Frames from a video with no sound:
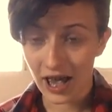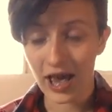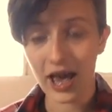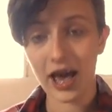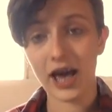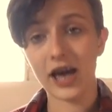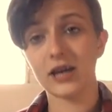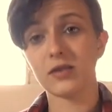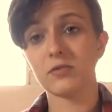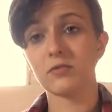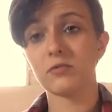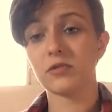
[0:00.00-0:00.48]

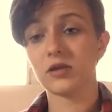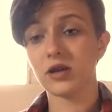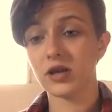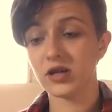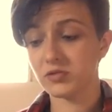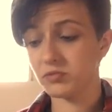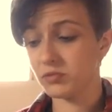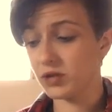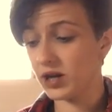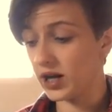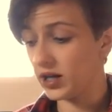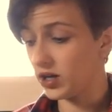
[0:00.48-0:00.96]
And
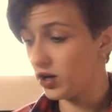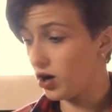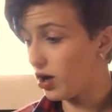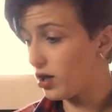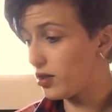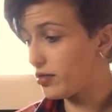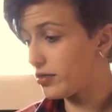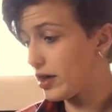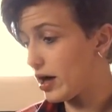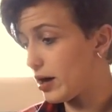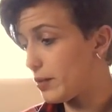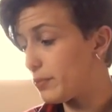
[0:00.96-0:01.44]
because when I
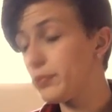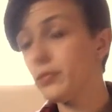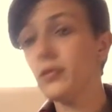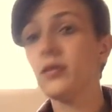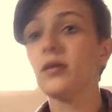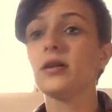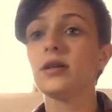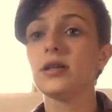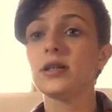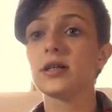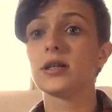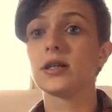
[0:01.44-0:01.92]
got that
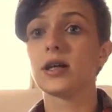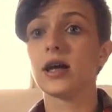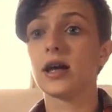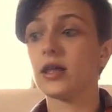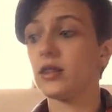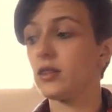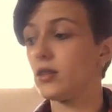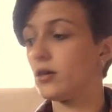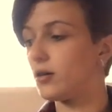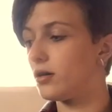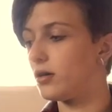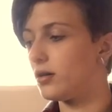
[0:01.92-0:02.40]
book
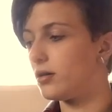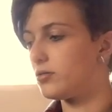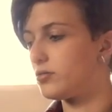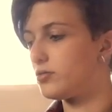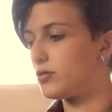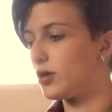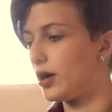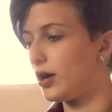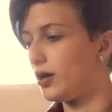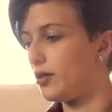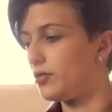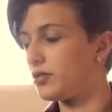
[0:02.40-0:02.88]
today, The
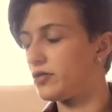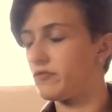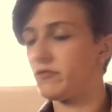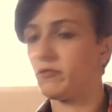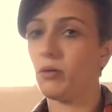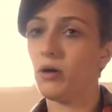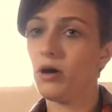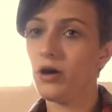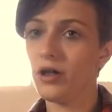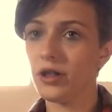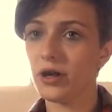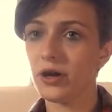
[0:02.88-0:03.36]
Trials of
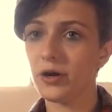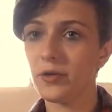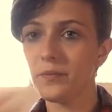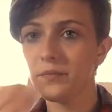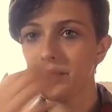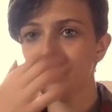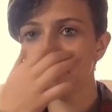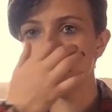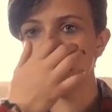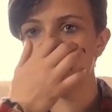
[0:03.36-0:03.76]
Apollo,